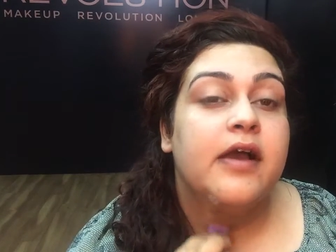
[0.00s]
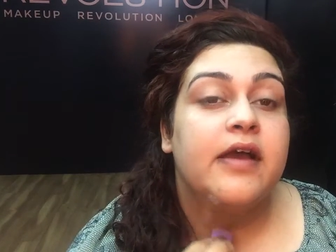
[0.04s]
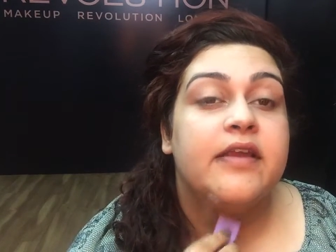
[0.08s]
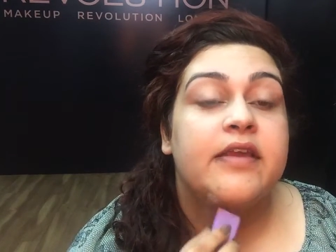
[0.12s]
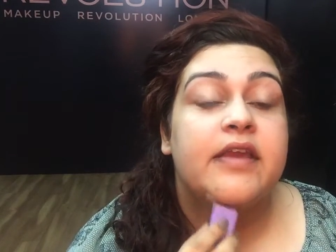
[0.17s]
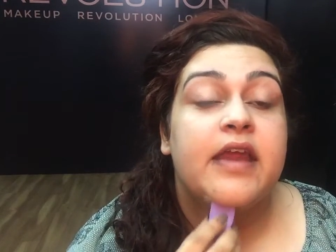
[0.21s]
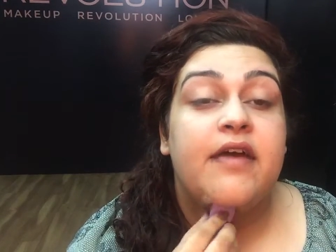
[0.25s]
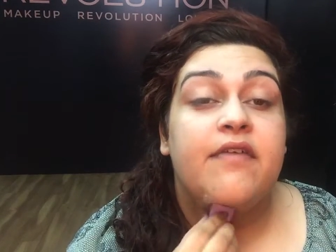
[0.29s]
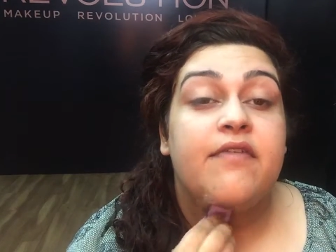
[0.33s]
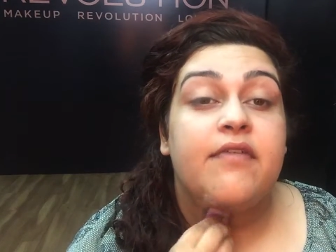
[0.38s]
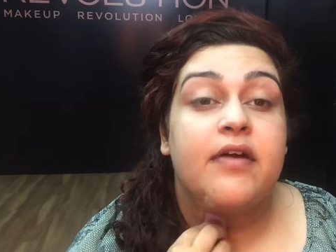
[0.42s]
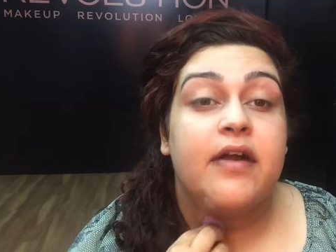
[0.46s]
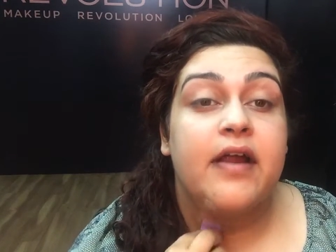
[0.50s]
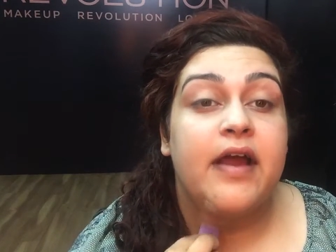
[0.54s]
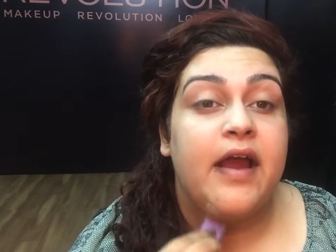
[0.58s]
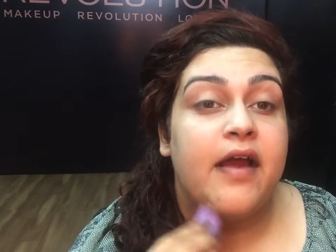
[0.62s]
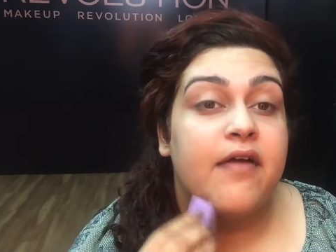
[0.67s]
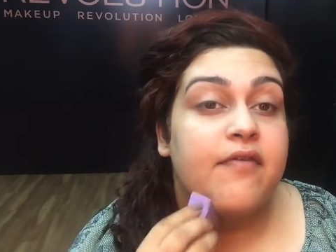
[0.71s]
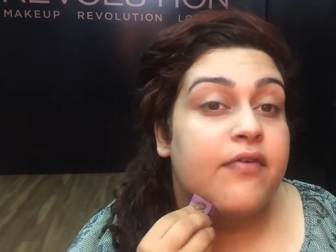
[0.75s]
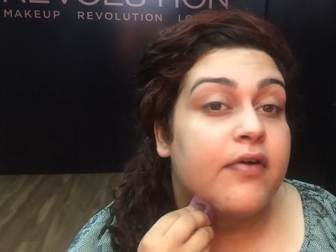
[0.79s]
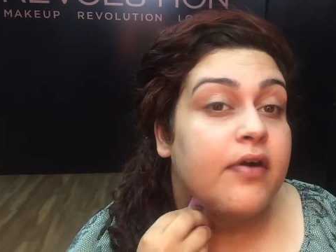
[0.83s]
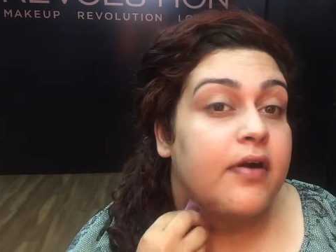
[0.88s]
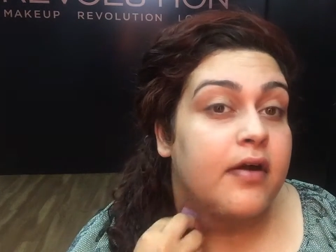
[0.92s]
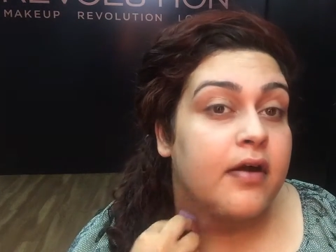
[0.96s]
Never,
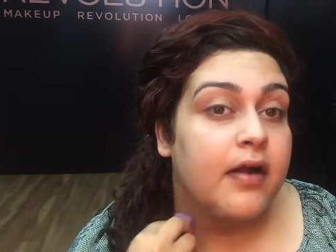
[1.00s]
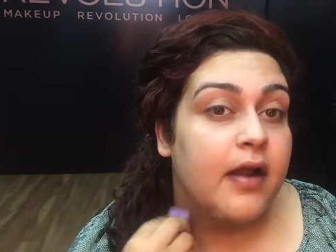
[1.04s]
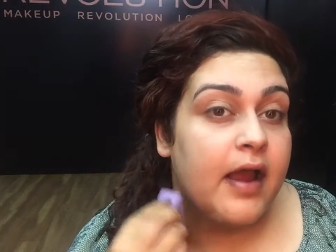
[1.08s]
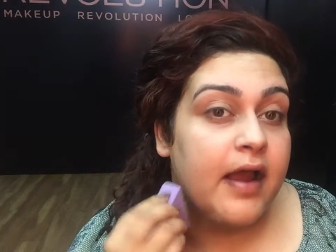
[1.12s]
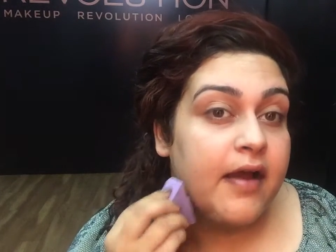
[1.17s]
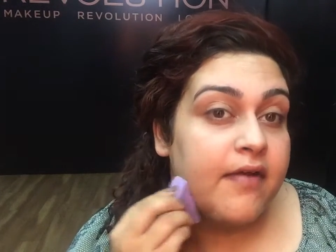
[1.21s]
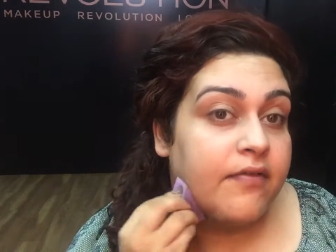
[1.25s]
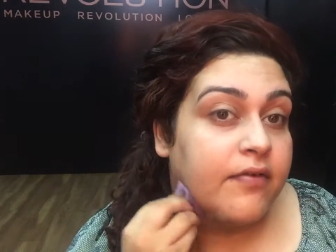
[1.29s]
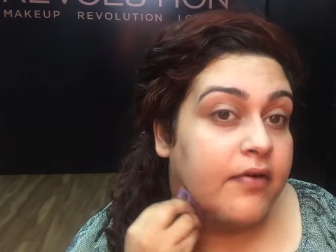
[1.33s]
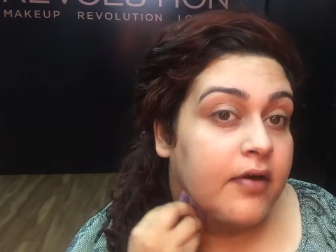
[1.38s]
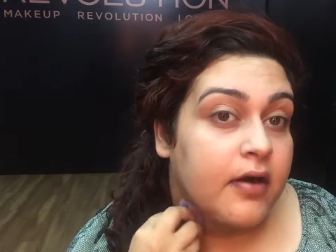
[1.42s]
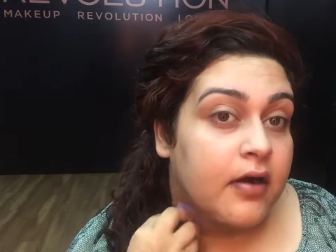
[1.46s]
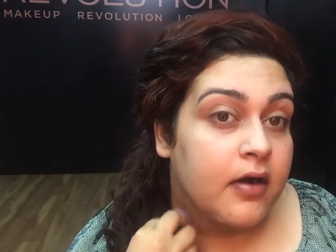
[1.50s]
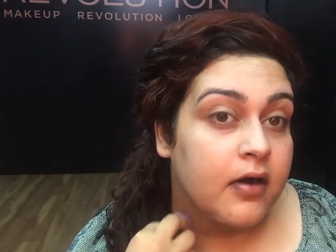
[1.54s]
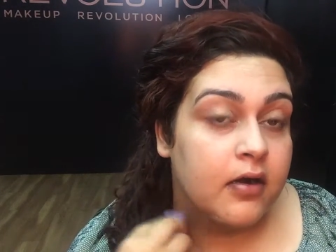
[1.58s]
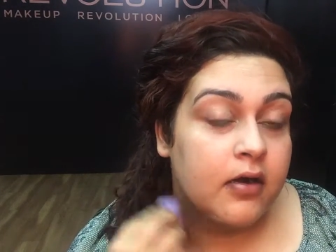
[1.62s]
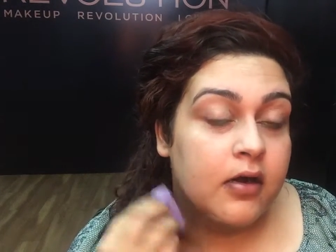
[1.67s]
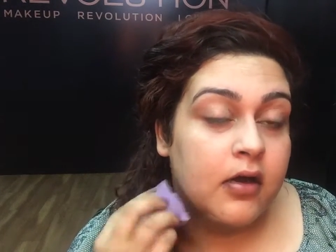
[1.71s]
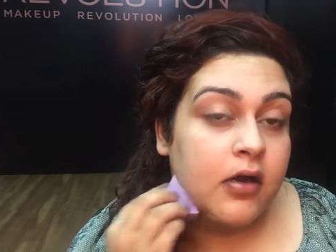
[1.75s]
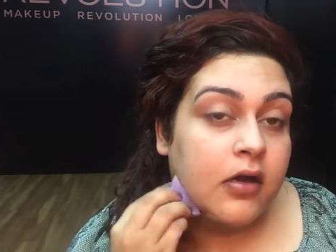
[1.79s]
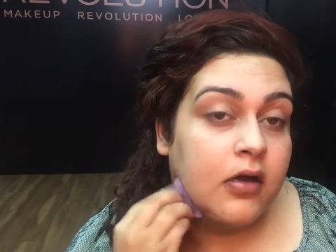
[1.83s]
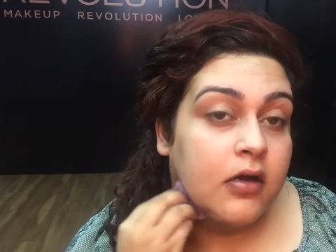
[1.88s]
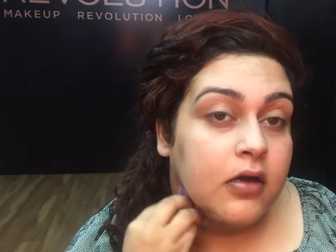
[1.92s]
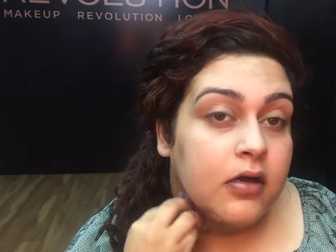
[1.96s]
ever, ever,
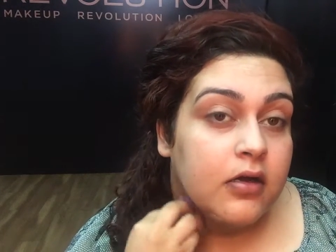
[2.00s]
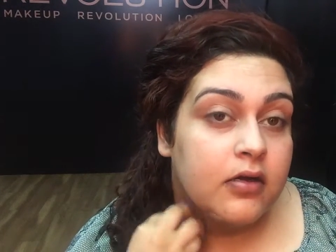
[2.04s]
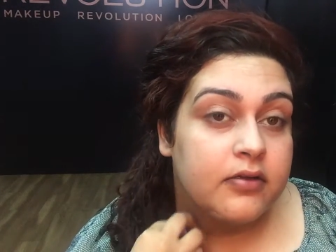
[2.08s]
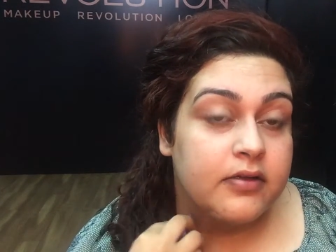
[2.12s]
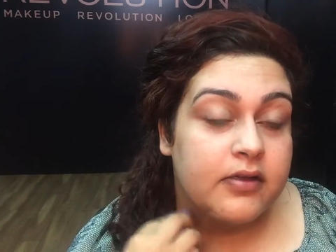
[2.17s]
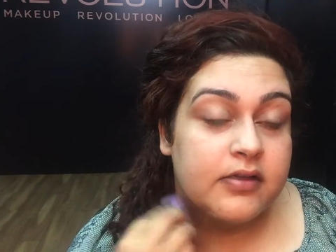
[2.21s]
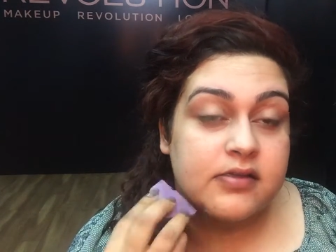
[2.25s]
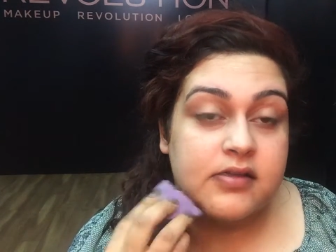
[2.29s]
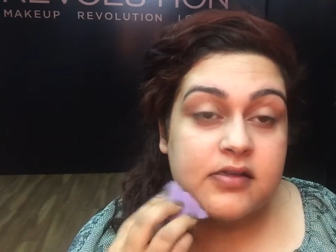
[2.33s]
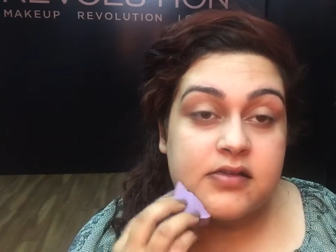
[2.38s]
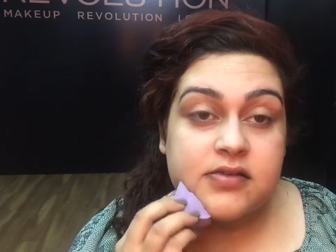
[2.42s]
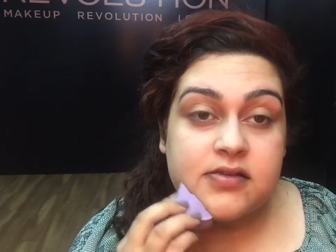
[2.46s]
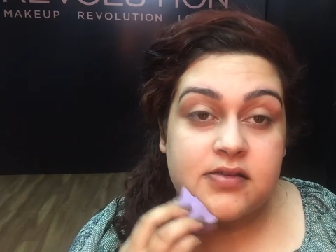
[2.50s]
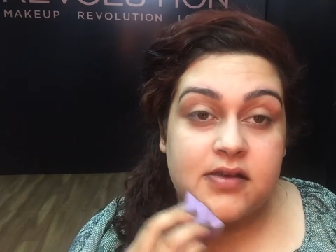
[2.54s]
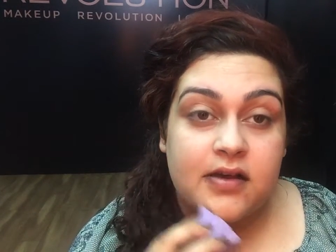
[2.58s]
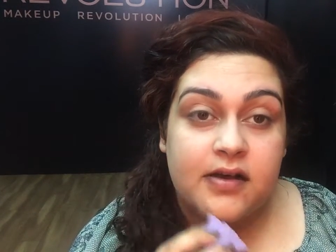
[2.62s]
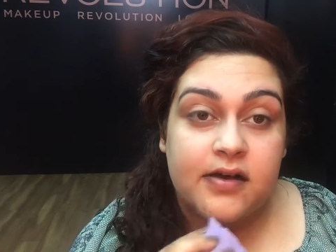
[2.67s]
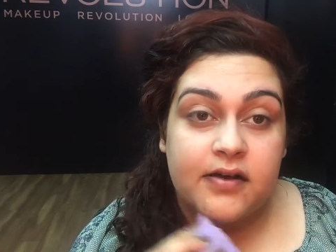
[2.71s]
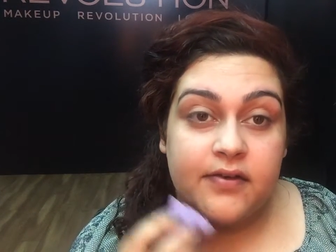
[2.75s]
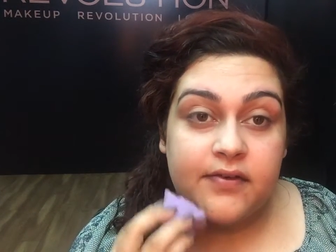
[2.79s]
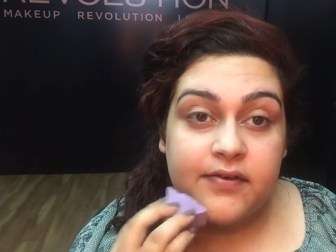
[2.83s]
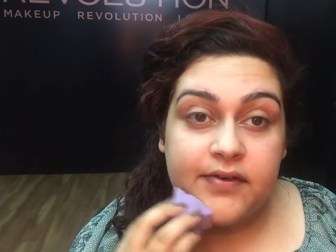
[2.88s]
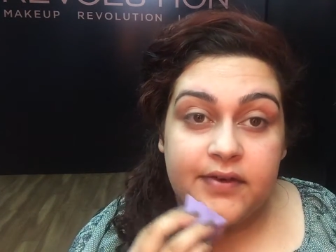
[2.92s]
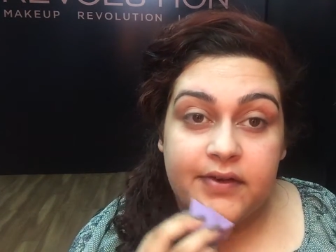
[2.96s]
this is a